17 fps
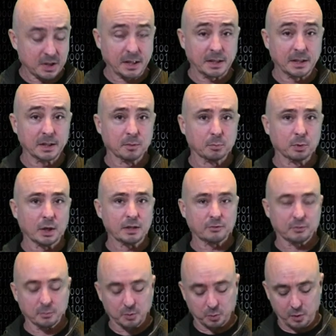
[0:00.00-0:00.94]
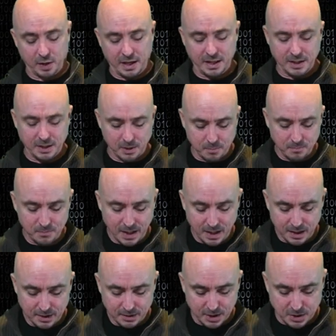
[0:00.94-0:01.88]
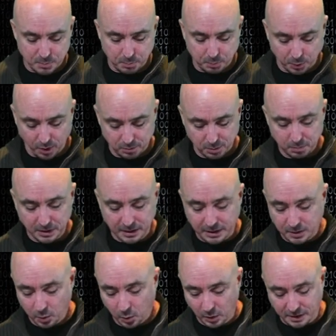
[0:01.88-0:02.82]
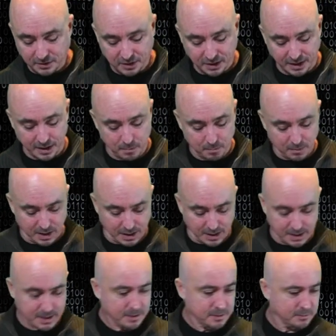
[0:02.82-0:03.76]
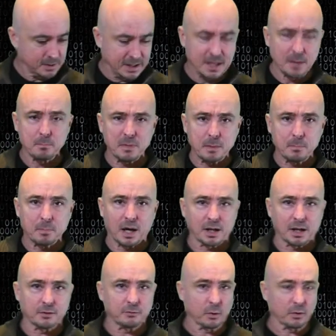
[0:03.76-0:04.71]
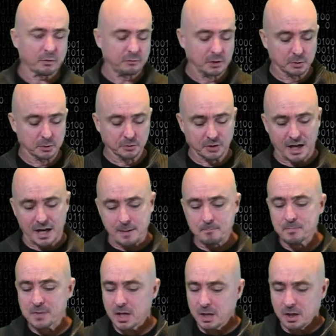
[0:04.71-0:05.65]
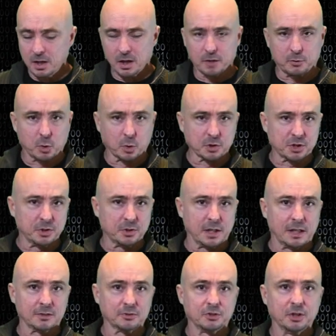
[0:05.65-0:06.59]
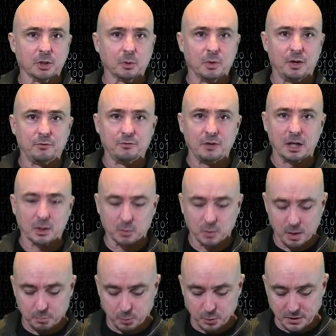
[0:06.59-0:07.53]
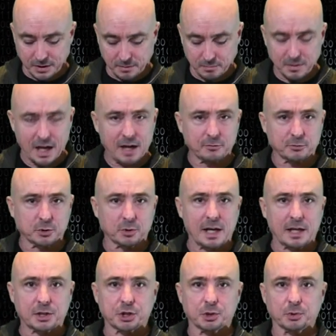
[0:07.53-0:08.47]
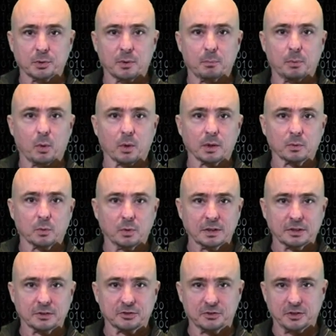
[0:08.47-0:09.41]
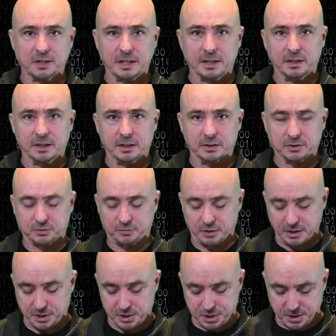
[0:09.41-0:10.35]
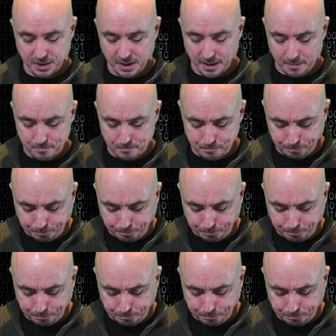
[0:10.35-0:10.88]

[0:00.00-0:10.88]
taking a break from the radio, that's probably going to get me get me by for field day. Of course, you guys know I'll follow up with an after-action report when this thing is finished up.